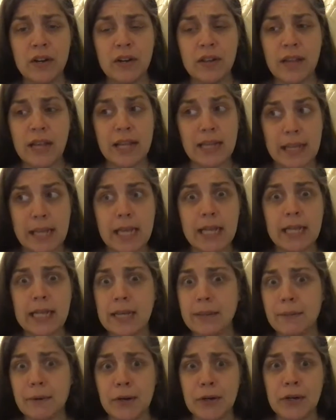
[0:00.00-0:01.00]

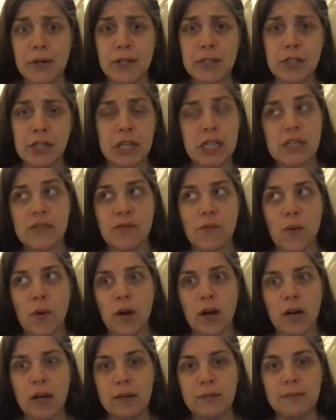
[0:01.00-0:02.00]
legally murdered just
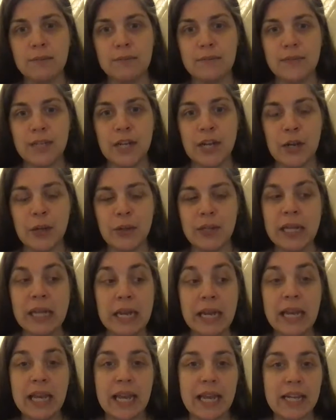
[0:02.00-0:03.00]
for,
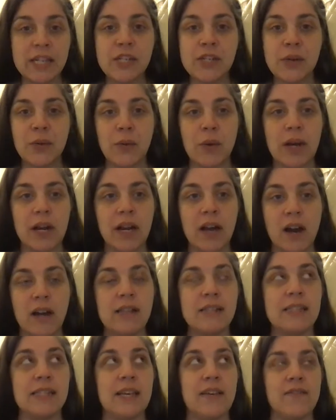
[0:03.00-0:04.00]
leaning into what God
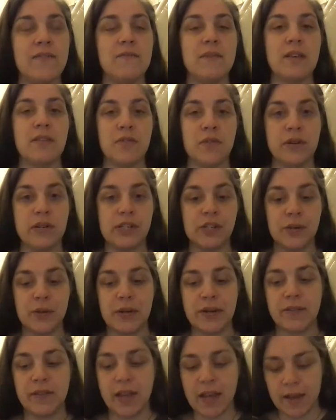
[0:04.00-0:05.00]
has given me through
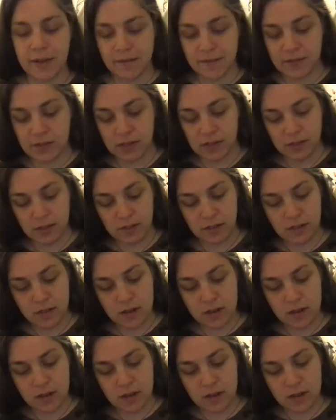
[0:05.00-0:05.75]
intuitive gifts.